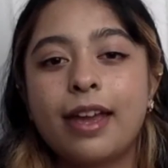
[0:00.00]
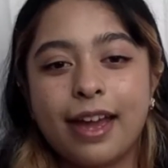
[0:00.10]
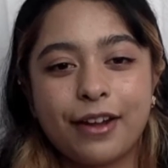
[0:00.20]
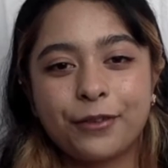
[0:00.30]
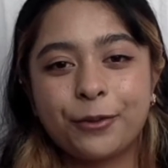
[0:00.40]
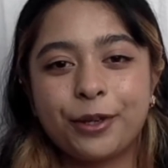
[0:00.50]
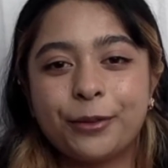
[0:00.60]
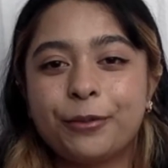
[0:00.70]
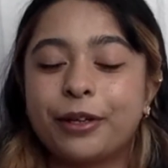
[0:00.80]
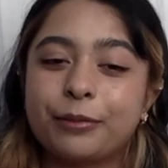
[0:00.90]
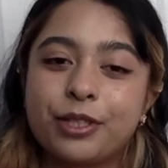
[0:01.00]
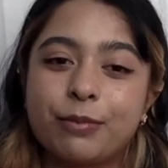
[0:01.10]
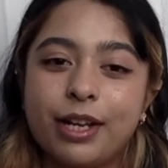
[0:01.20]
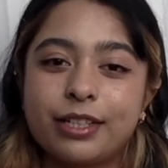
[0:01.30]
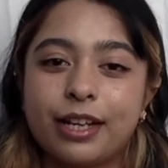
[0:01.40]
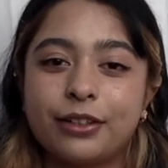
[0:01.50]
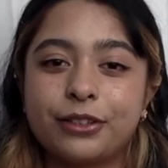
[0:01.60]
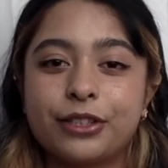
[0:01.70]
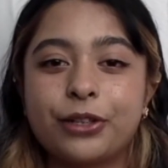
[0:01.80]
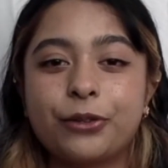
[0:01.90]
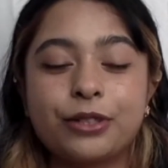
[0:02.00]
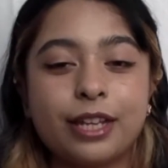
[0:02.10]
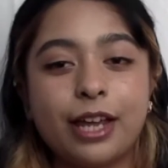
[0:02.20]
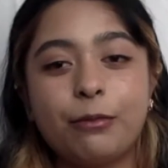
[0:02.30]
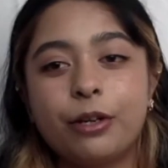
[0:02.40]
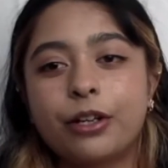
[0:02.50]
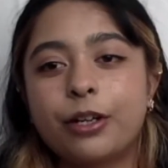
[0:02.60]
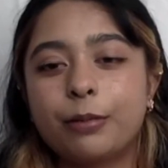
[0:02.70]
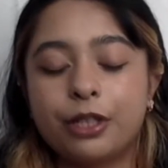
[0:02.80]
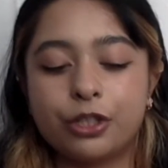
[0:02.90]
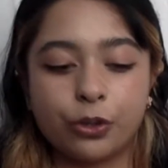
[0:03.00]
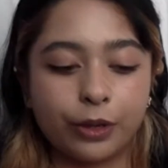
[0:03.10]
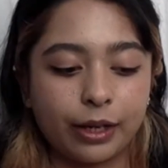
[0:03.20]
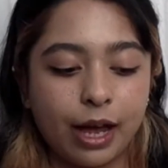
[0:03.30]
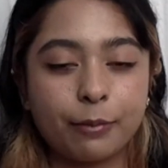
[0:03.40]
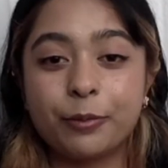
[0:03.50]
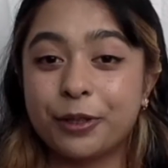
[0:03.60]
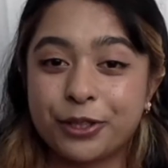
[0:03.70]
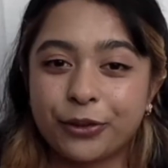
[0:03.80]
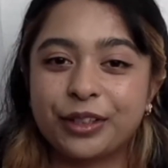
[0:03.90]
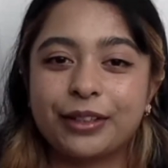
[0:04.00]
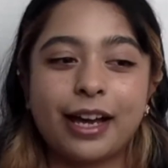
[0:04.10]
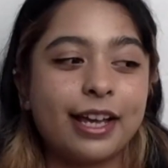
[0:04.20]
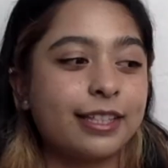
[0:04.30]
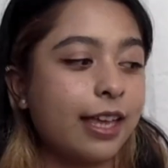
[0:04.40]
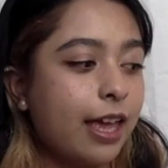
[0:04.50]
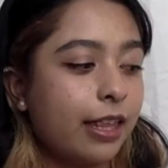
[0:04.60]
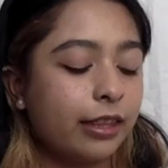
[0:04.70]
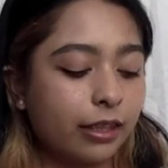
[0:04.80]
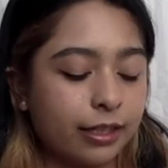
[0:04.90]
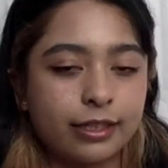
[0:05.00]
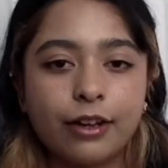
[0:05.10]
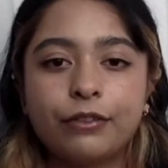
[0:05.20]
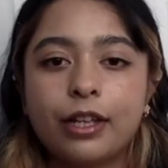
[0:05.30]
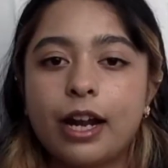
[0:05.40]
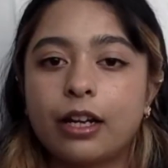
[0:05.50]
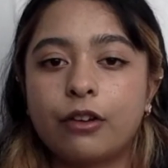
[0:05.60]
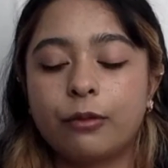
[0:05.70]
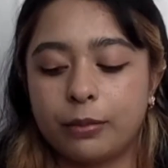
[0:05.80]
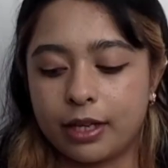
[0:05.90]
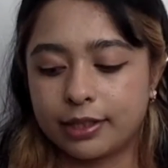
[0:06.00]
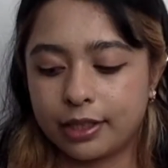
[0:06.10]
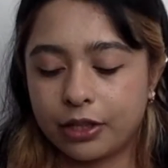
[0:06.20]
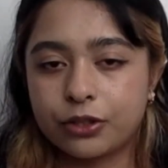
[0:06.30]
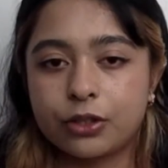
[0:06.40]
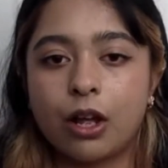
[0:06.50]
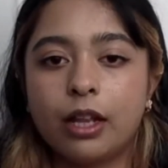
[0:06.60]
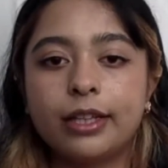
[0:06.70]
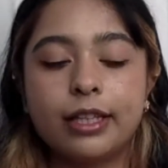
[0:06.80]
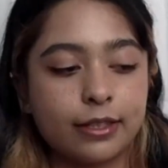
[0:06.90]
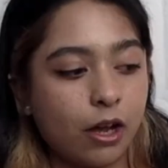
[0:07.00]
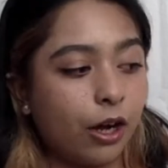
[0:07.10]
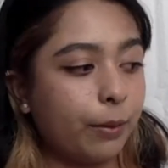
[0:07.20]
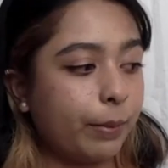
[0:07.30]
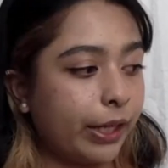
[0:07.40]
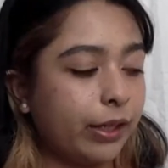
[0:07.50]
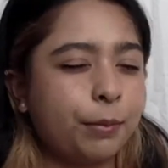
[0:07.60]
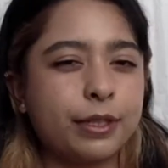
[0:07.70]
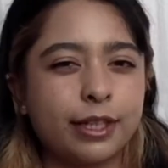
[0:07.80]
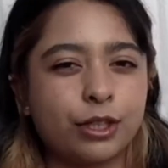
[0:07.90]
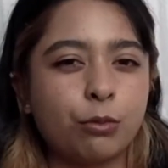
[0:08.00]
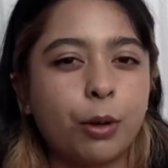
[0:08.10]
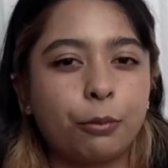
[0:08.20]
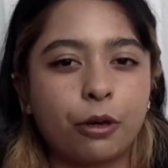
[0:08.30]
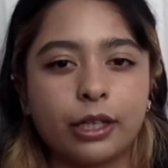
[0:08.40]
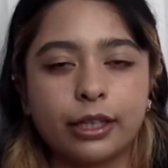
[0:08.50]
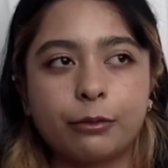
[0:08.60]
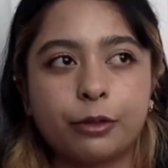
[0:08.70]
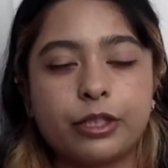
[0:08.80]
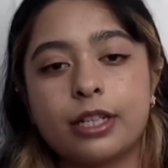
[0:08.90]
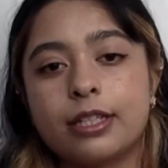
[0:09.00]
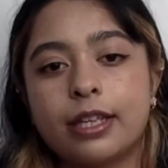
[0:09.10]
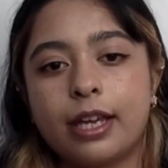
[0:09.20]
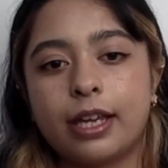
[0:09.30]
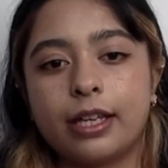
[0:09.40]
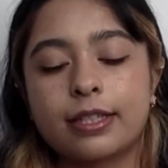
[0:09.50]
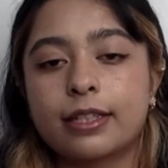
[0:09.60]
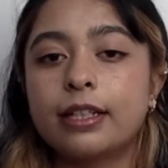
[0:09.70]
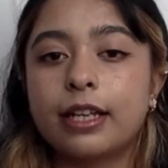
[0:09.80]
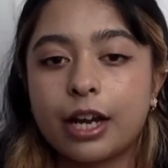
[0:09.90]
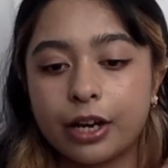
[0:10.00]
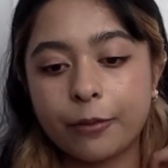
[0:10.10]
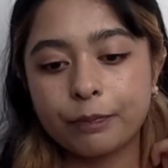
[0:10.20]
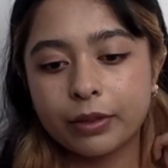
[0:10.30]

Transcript: Hey everyone, welcome to my channel. So today I'm gonna be showing you guys the stuff that I got from Yesstyle. So all of these are makeup besides one product, which is a skincare.